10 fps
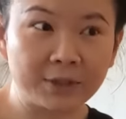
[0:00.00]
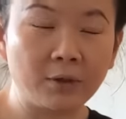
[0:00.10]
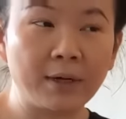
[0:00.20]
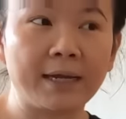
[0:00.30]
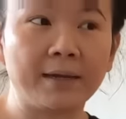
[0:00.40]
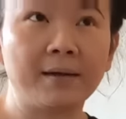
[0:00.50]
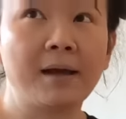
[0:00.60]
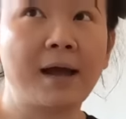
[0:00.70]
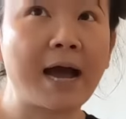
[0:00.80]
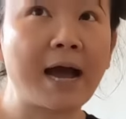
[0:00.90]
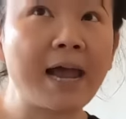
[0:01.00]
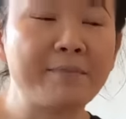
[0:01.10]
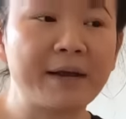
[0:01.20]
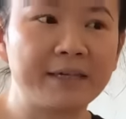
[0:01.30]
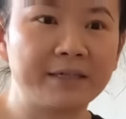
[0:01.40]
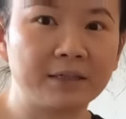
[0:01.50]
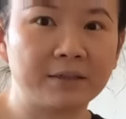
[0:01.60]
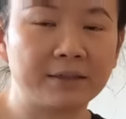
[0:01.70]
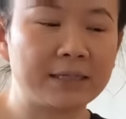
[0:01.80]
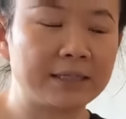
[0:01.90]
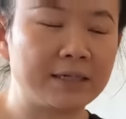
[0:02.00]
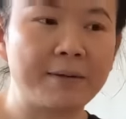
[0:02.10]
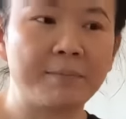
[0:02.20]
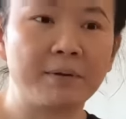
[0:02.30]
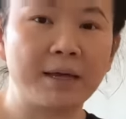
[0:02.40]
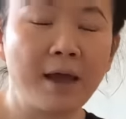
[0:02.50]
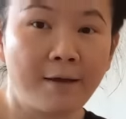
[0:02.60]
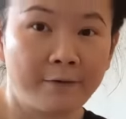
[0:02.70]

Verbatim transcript: So like I have my indulgent session like maybe